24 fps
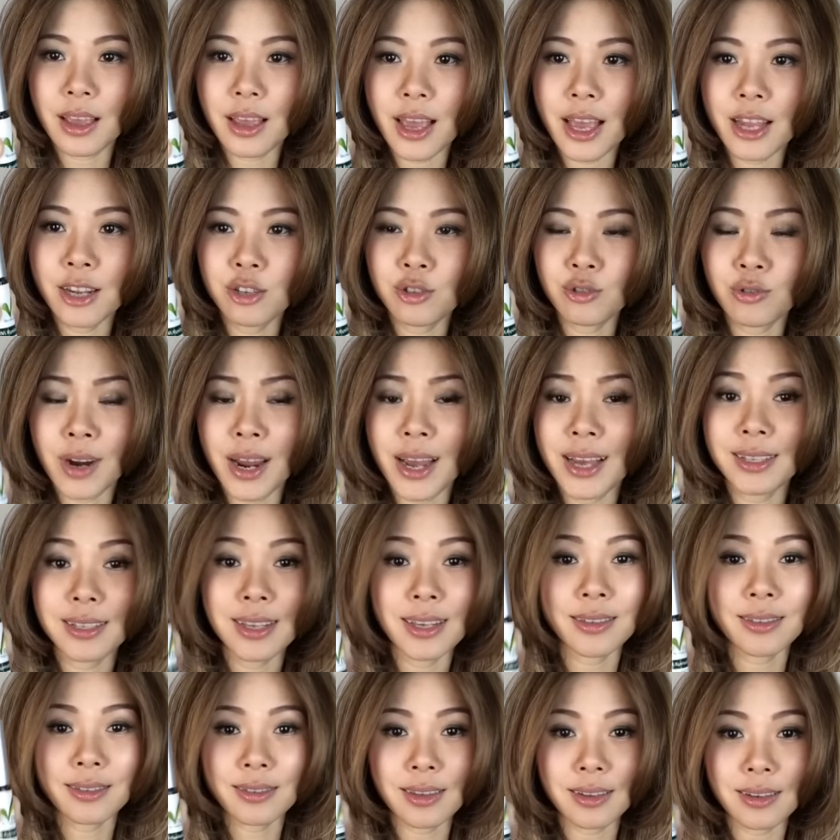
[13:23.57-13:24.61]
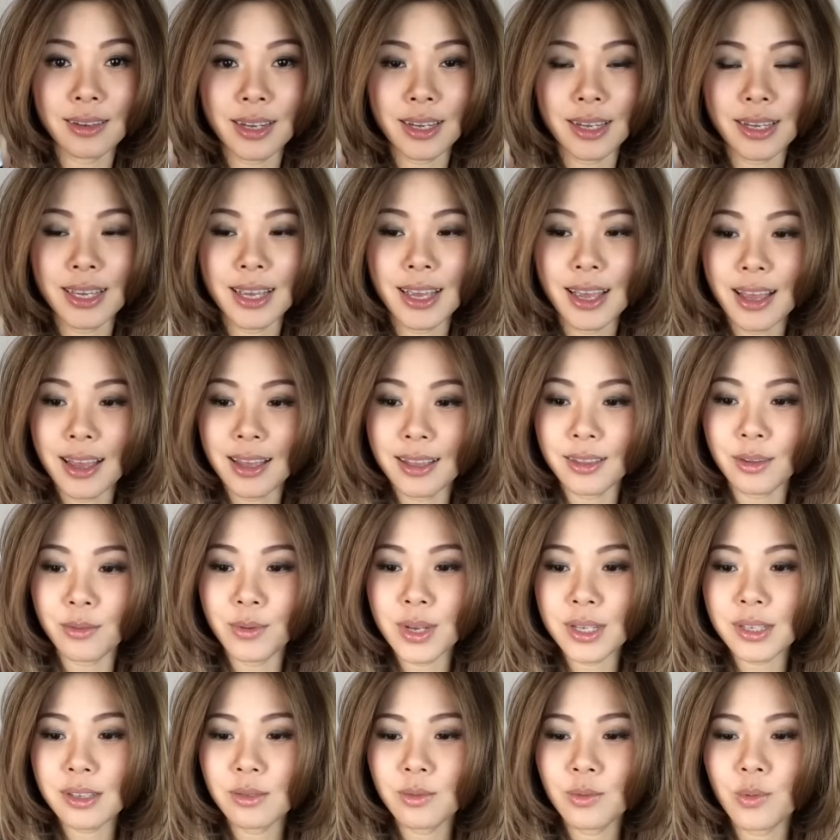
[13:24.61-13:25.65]
It dries instantly. The
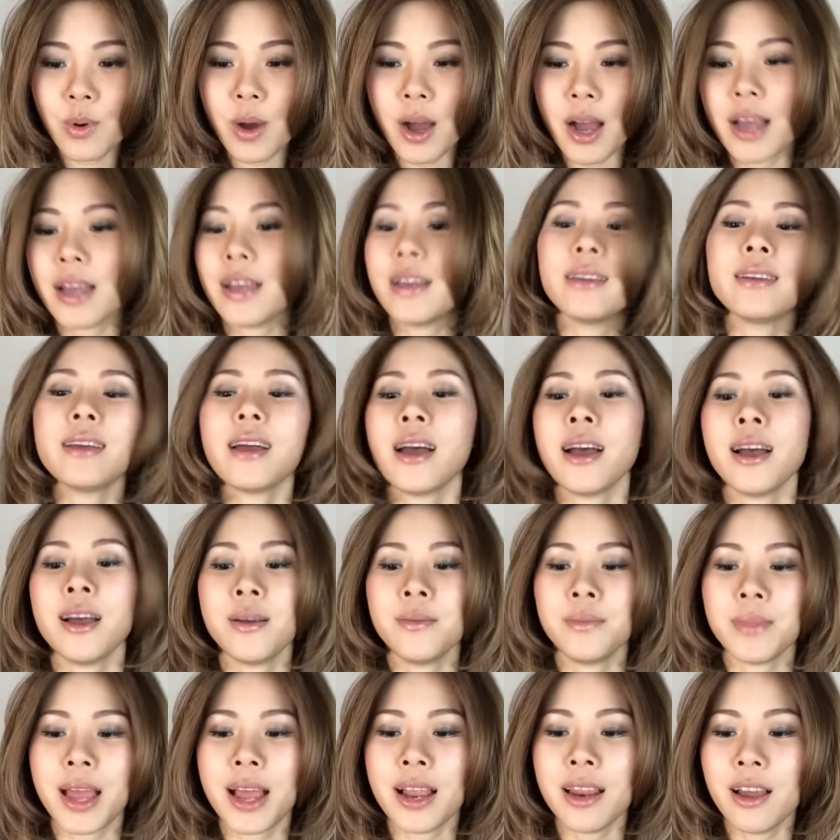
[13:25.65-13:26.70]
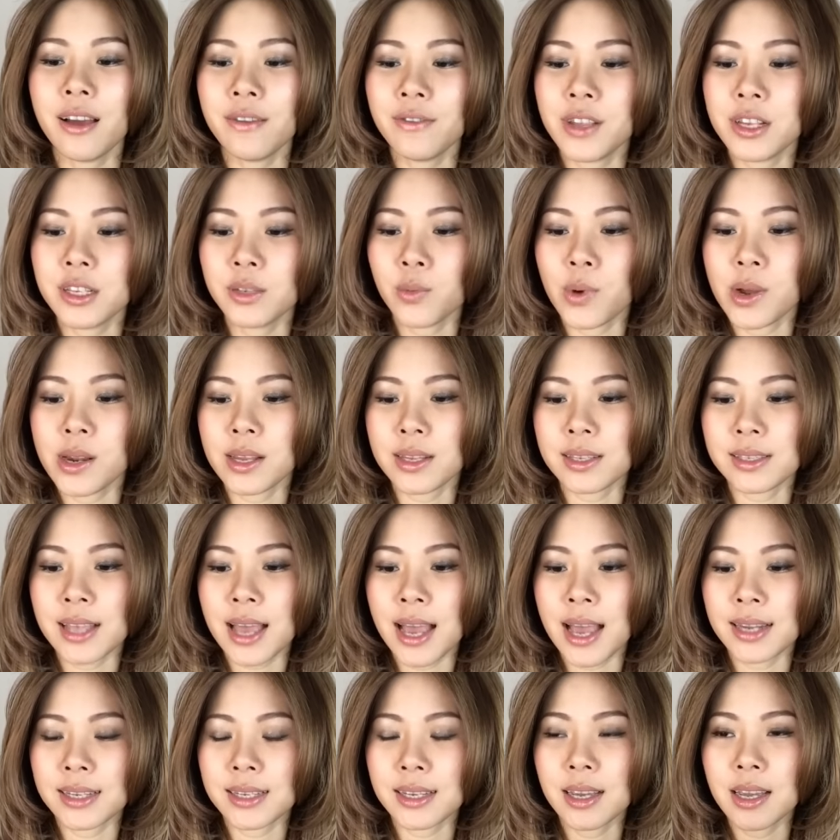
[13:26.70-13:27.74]
reason why I love this one is
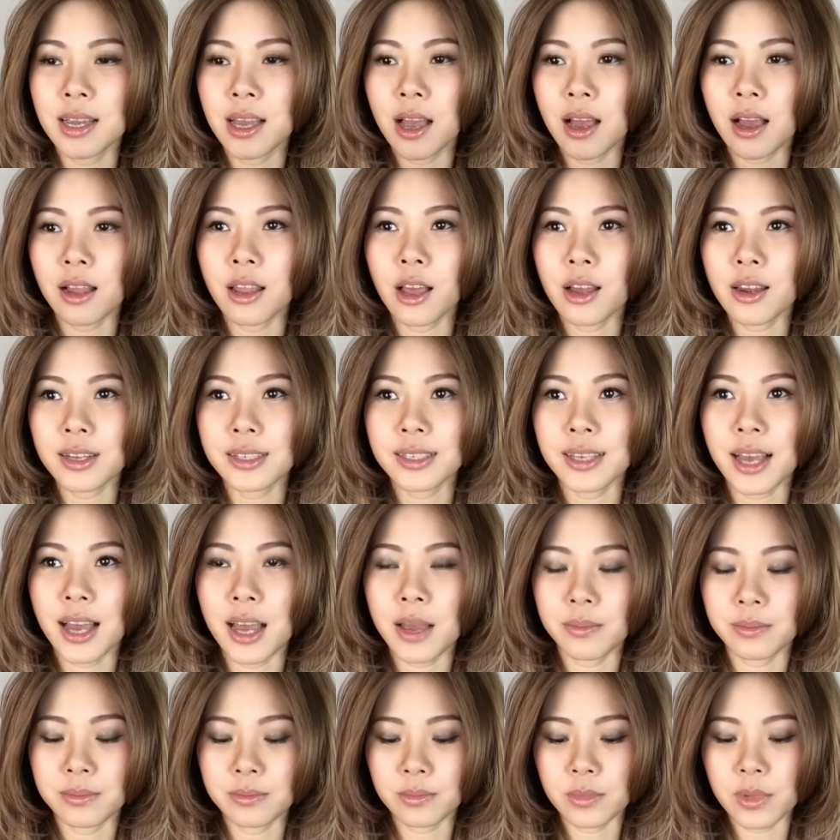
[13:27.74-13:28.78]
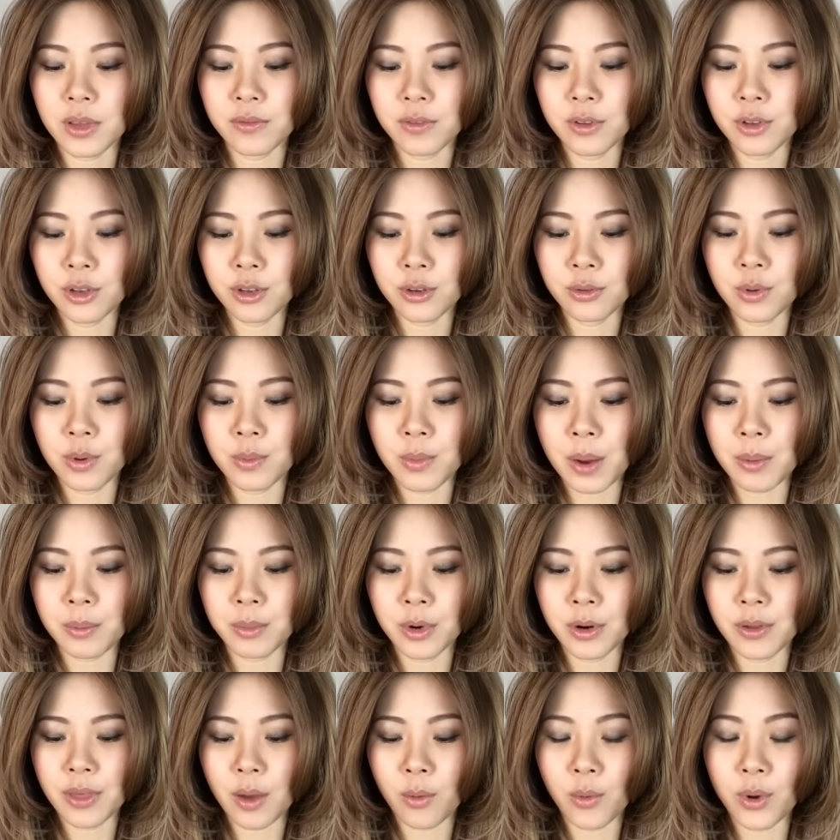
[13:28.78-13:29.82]
that a lot of time, if you
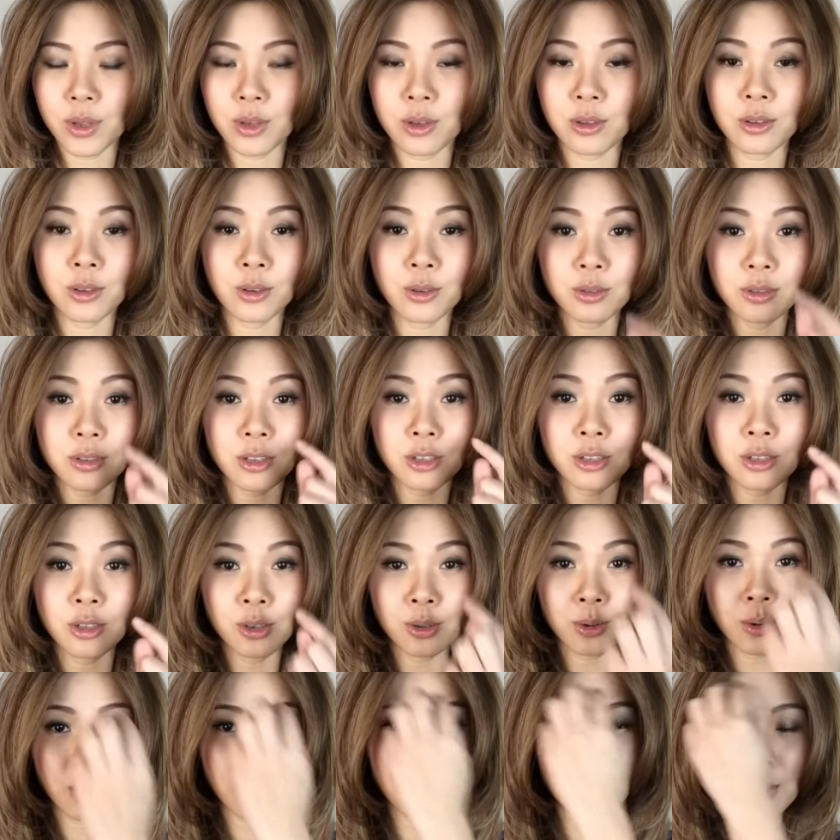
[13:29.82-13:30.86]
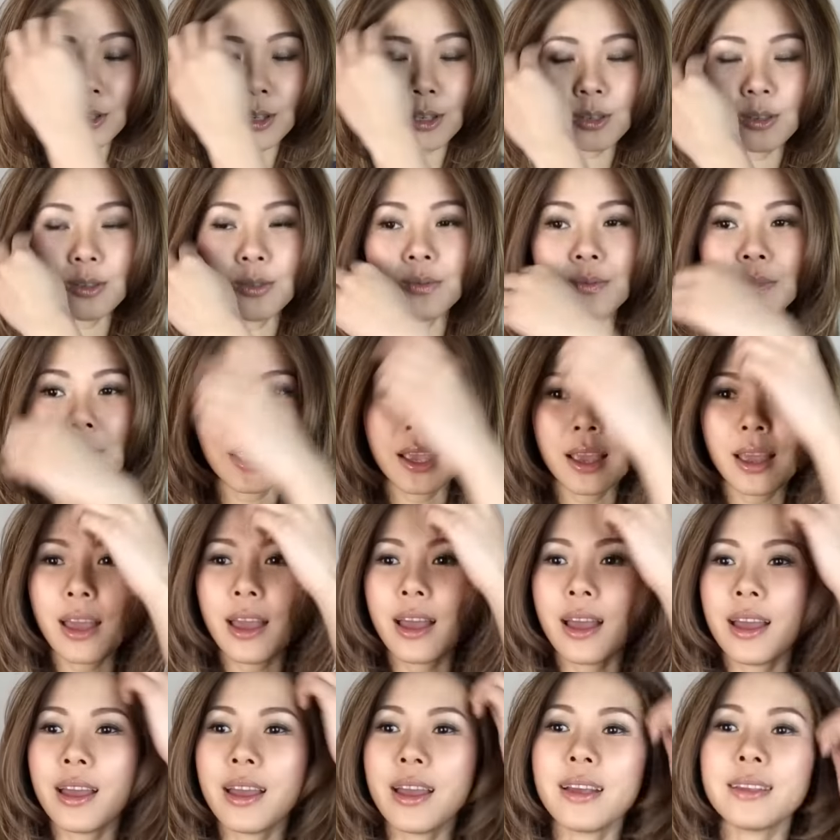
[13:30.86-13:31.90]
remember that when you use the Duo glue,
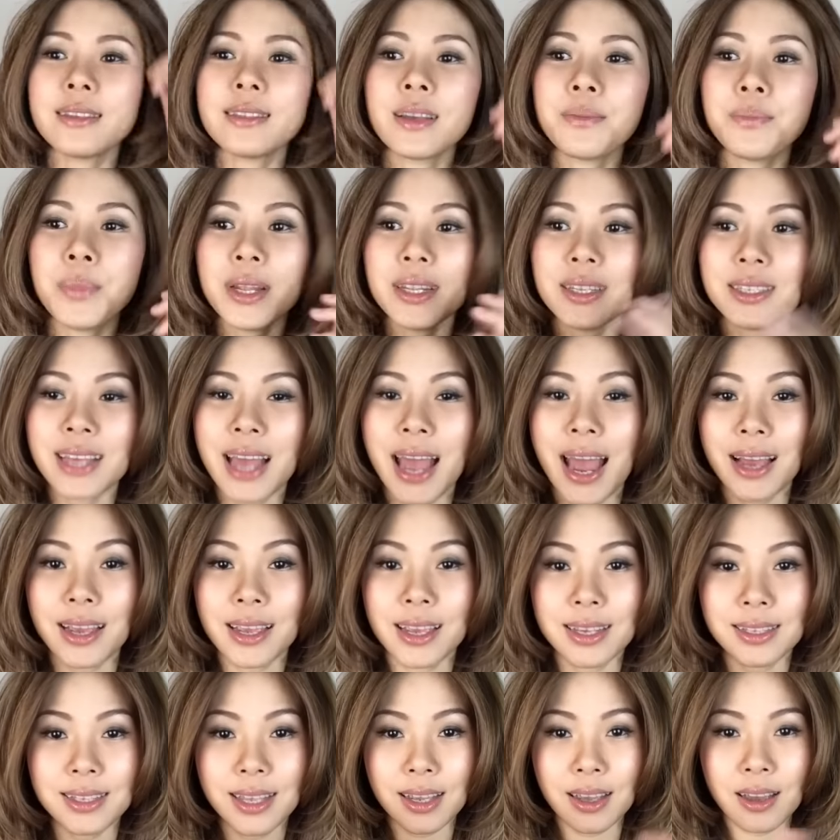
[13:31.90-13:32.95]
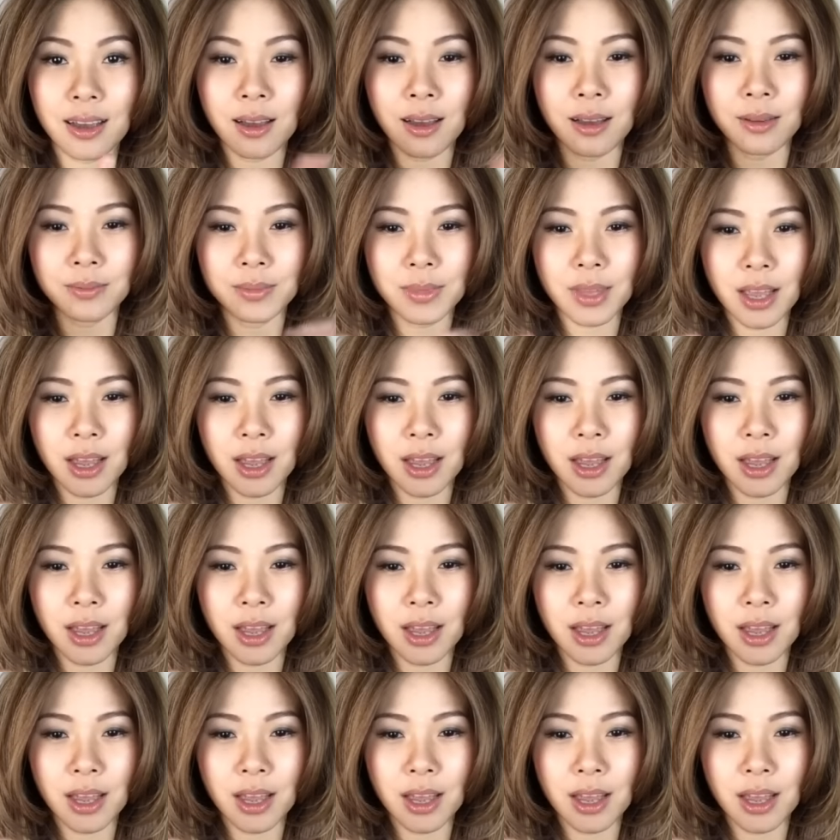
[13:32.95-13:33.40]
it's a bit tacky. It's like a